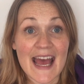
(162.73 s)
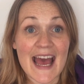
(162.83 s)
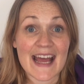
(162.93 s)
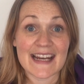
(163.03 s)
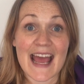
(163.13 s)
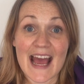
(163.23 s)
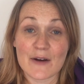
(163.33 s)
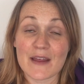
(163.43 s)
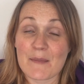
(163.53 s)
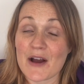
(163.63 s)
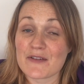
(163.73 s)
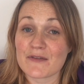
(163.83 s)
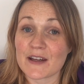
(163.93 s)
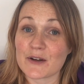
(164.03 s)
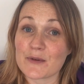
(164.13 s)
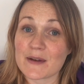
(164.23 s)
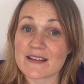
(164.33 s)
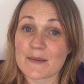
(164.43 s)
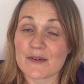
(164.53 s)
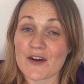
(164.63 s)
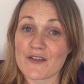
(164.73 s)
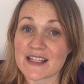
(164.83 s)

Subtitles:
and how they might feel with some of our